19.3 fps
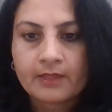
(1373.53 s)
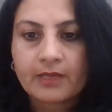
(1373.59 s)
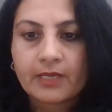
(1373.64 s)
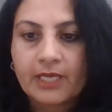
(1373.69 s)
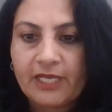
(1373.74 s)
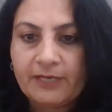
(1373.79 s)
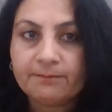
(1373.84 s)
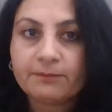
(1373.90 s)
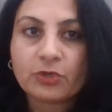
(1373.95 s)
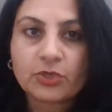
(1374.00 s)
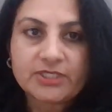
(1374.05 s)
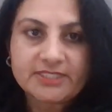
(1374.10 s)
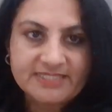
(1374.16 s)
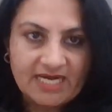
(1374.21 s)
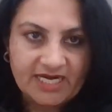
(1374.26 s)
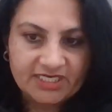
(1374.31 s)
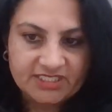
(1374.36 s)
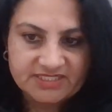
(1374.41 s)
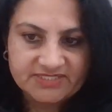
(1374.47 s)
employee
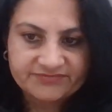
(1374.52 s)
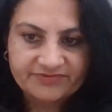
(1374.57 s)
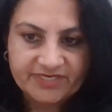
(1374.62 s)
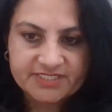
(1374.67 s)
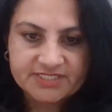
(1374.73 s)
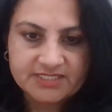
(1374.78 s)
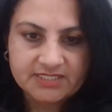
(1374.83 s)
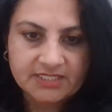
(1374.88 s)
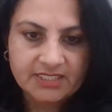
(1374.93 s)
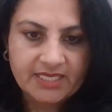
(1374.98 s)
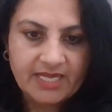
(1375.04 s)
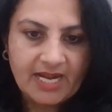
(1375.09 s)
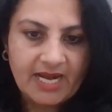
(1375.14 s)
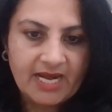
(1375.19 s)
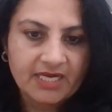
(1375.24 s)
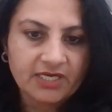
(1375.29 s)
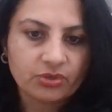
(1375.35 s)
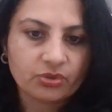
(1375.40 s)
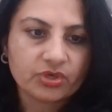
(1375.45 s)
satisfaction
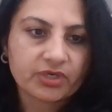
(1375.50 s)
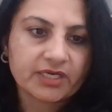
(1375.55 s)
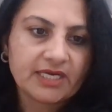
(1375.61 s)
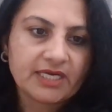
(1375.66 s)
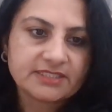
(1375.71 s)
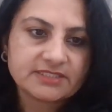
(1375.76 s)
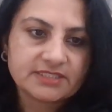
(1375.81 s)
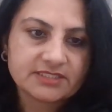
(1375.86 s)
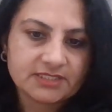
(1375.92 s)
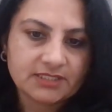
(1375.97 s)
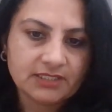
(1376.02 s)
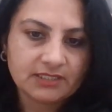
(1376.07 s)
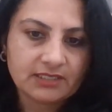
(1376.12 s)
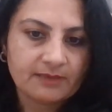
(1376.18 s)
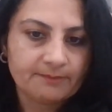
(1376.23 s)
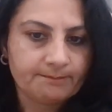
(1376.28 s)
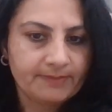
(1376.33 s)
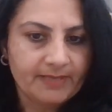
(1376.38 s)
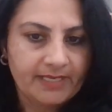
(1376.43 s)
and organizational
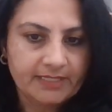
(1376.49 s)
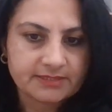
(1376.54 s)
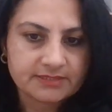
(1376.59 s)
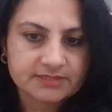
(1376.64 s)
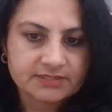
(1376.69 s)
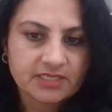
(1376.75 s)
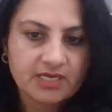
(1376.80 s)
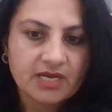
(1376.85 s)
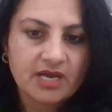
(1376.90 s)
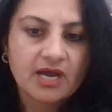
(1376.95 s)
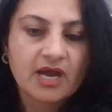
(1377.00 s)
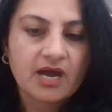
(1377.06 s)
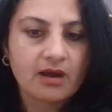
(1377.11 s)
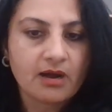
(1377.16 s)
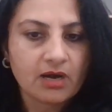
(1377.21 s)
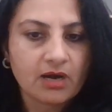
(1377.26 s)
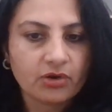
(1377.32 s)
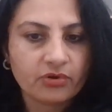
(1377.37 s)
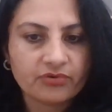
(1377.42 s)
compliance.
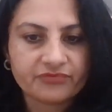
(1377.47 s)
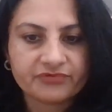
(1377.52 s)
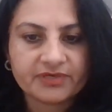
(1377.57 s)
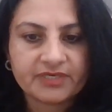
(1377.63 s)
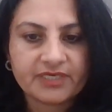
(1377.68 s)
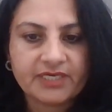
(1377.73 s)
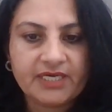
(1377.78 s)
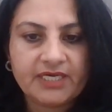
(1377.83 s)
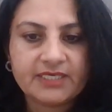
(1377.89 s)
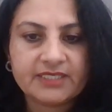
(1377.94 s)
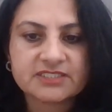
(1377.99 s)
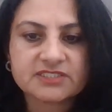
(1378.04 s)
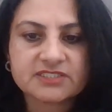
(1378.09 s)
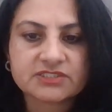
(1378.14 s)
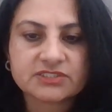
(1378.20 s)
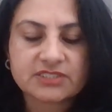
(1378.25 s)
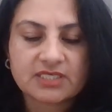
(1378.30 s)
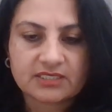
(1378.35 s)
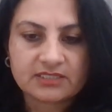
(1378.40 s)
However,
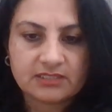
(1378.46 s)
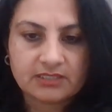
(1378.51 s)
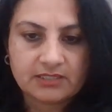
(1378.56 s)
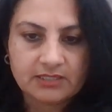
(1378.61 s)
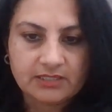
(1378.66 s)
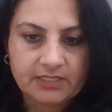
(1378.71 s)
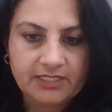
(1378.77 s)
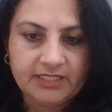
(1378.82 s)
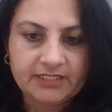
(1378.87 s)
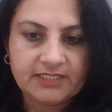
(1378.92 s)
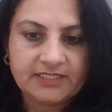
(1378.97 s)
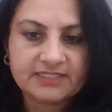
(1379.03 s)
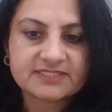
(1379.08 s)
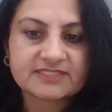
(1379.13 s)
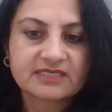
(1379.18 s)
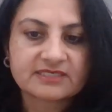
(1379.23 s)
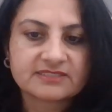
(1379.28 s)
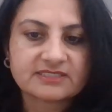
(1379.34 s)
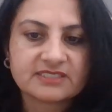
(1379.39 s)
its
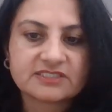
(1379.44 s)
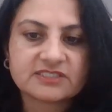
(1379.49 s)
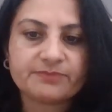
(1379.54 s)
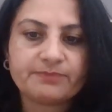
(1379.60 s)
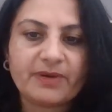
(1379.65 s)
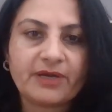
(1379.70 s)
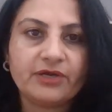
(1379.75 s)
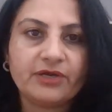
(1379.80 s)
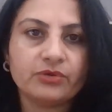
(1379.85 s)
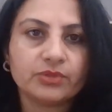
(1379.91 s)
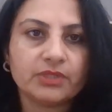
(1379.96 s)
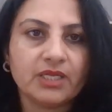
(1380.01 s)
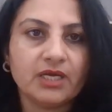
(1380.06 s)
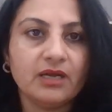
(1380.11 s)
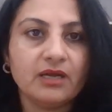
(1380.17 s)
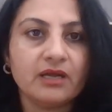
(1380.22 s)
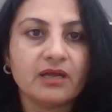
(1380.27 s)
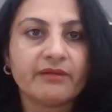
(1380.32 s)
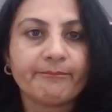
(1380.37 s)
success depends on the
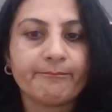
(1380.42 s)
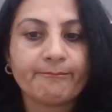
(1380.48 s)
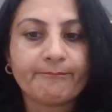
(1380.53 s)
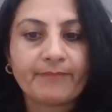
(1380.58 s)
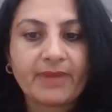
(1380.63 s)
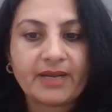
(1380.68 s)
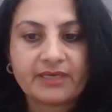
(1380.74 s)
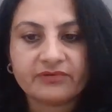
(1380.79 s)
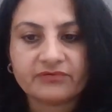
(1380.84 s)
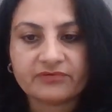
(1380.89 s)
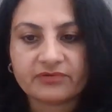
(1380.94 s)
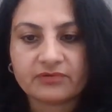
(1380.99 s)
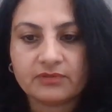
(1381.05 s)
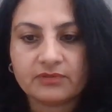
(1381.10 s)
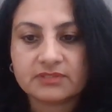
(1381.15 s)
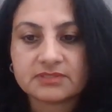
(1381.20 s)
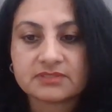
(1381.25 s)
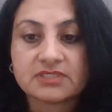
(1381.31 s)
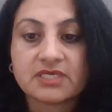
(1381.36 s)

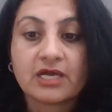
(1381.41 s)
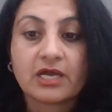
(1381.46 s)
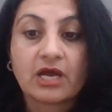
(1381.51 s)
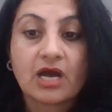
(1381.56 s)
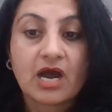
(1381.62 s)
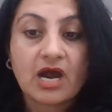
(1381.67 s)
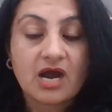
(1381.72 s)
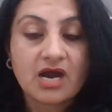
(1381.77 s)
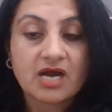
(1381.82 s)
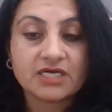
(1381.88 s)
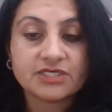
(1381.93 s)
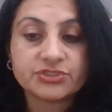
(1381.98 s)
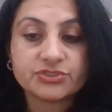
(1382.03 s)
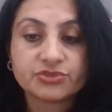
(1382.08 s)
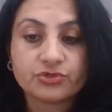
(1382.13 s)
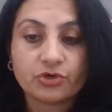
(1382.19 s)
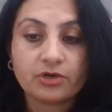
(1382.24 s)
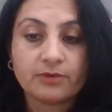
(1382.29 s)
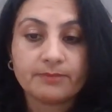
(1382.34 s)
meticulous hard
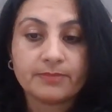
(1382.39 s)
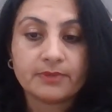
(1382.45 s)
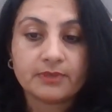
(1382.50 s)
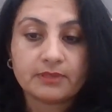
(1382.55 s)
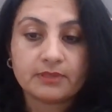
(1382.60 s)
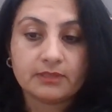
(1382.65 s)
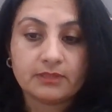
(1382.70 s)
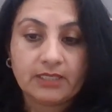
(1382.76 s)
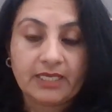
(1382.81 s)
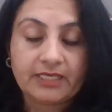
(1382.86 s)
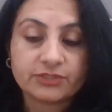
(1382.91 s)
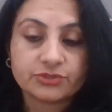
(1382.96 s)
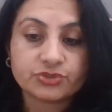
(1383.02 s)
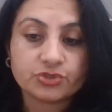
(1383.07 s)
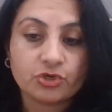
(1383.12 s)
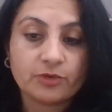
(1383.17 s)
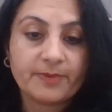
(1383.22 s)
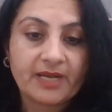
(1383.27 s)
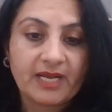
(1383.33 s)
job, like
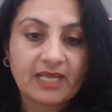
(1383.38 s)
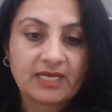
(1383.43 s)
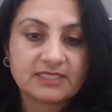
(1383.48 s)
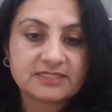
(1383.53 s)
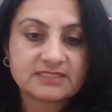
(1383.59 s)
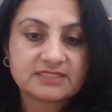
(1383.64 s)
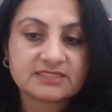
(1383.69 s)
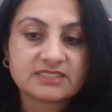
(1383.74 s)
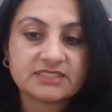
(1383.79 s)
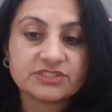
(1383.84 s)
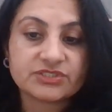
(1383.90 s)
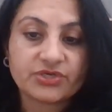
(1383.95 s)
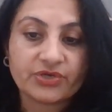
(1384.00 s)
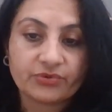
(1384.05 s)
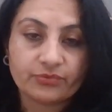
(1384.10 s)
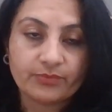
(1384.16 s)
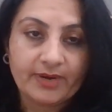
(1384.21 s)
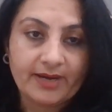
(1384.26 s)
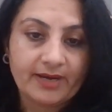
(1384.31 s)
job analysis is
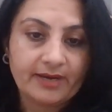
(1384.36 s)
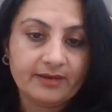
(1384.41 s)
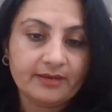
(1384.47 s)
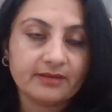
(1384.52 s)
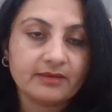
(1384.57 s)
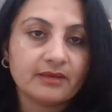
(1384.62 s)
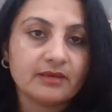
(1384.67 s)
required.